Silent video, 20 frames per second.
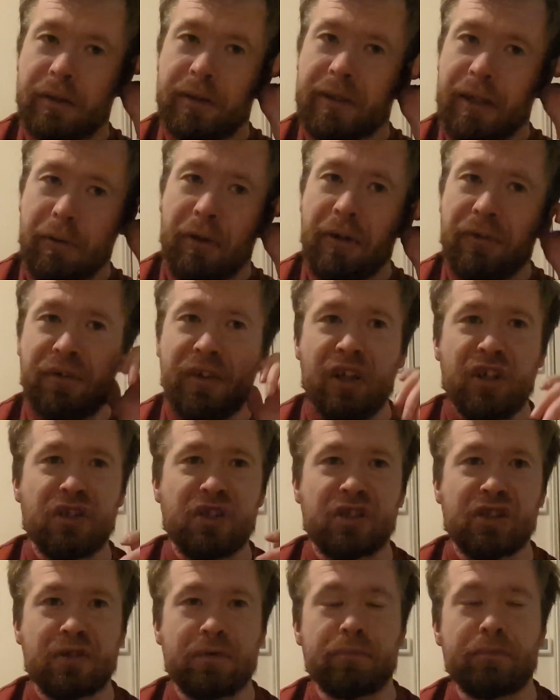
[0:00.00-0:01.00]
They want to
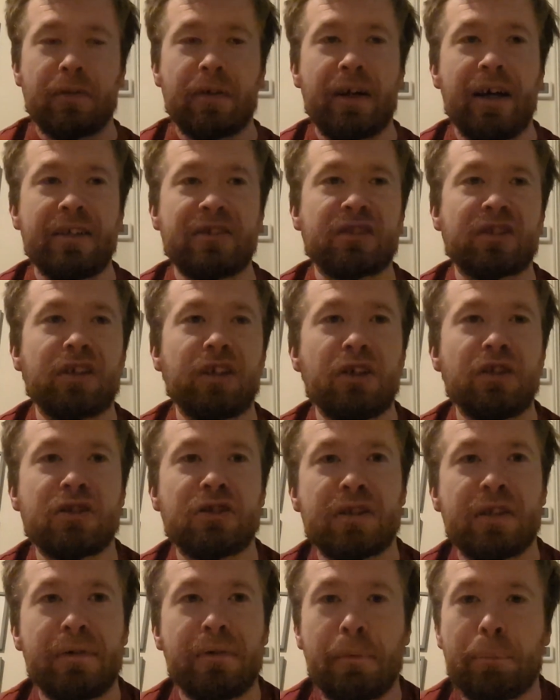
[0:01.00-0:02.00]
finish as
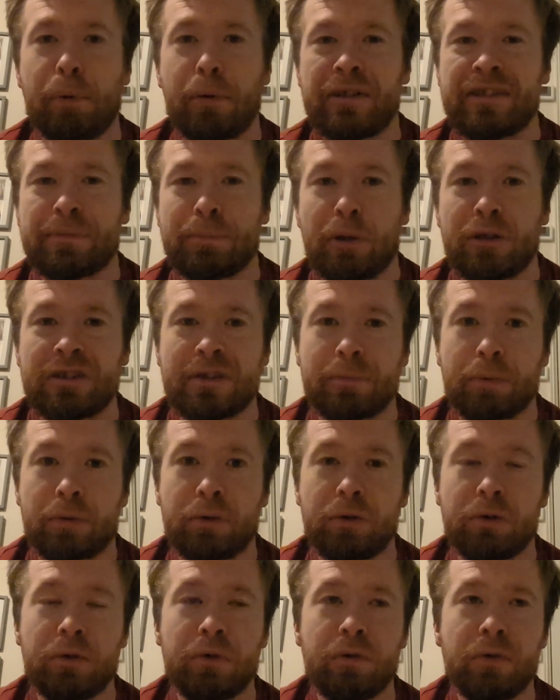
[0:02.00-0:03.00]
close to Liverpool as
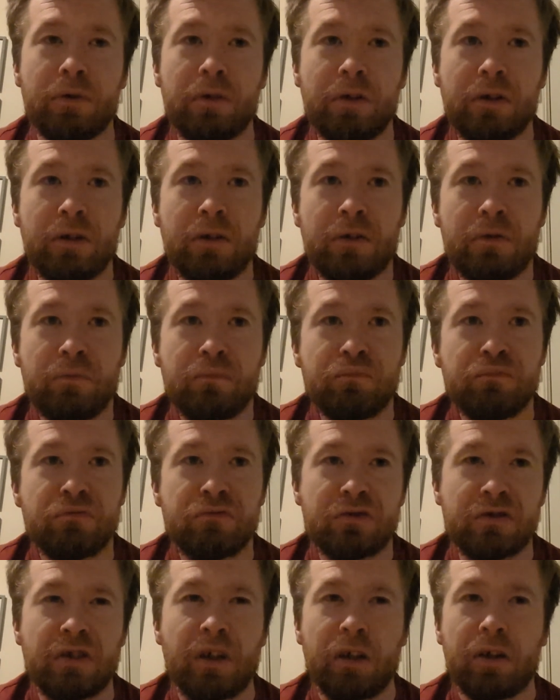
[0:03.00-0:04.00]
possible.
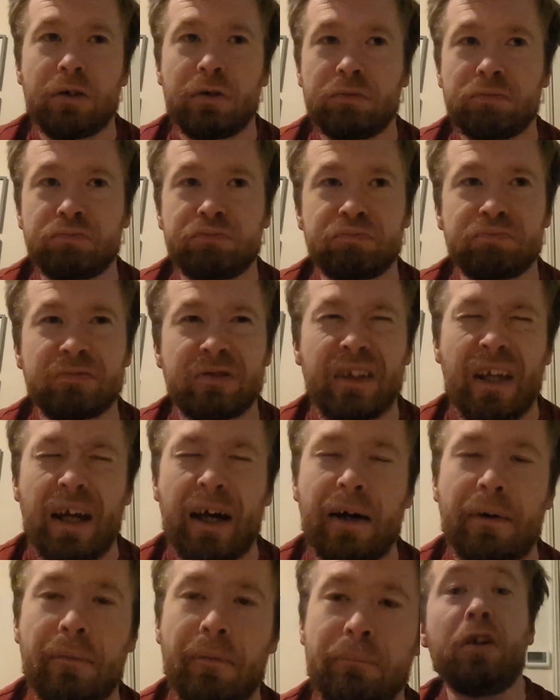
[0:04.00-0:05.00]
So,
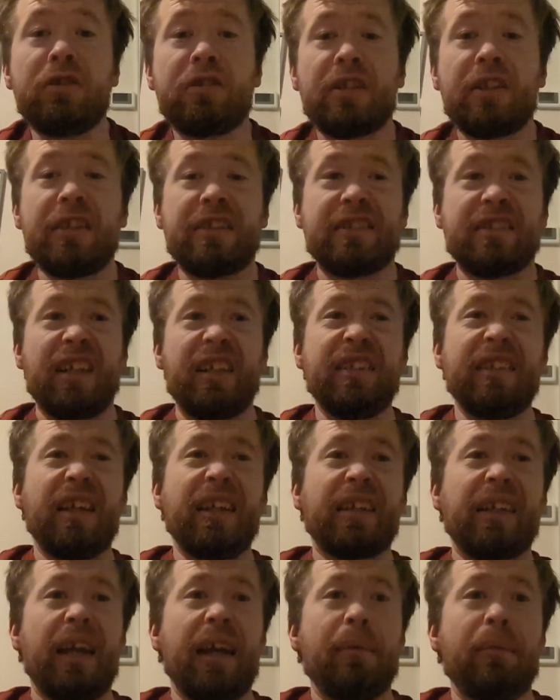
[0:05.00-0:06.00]
on to the
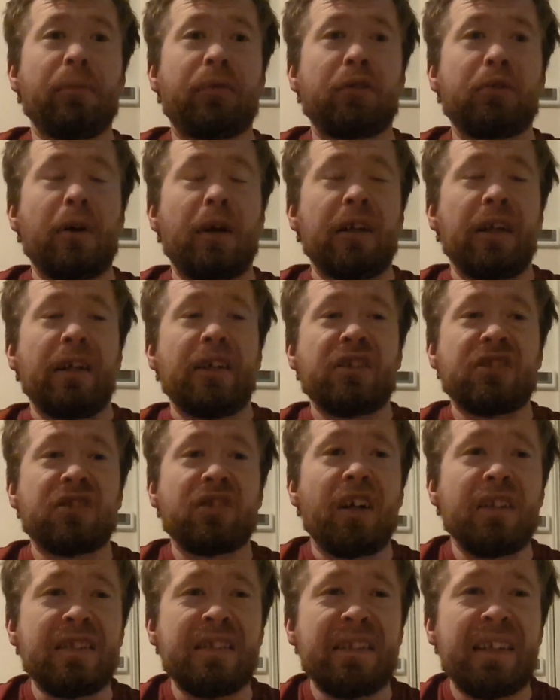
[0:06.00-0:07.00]
Sunday games already,
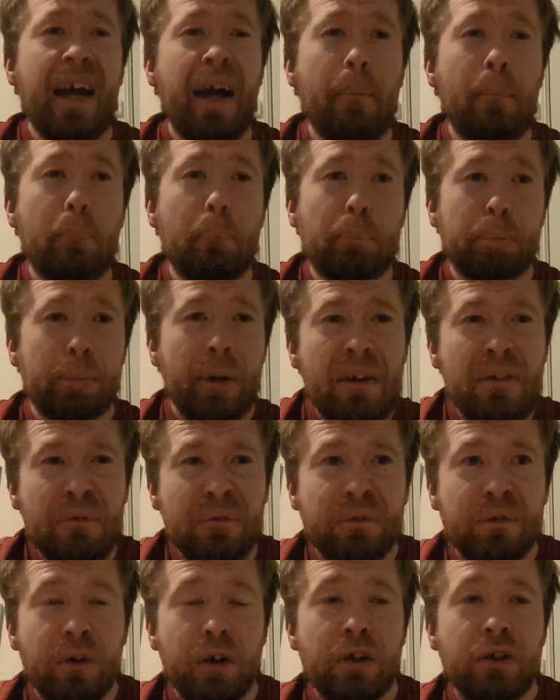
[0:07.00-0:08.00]
starting at
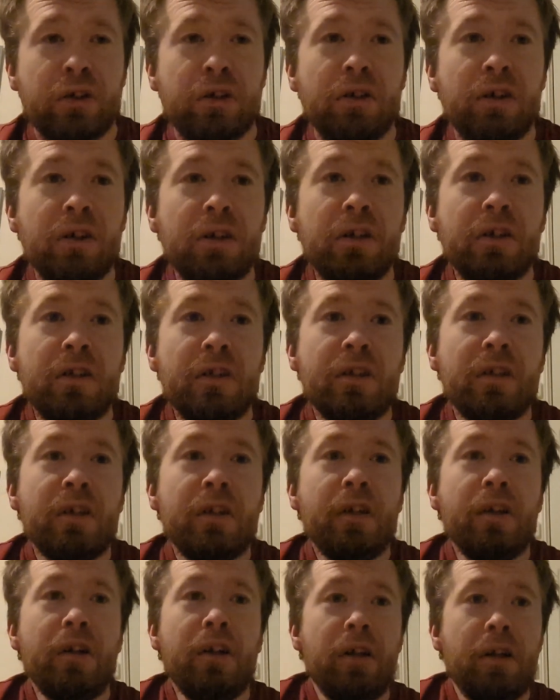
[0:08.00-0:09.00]
Brentford.
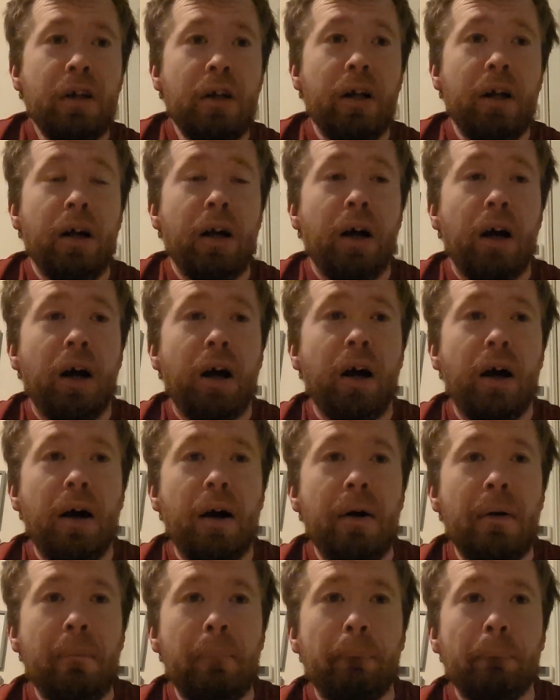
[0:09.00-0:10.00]

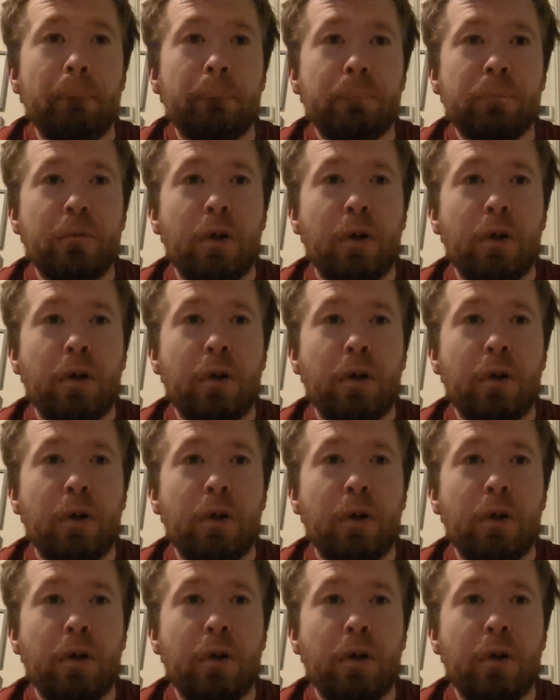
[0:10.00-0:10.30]
Man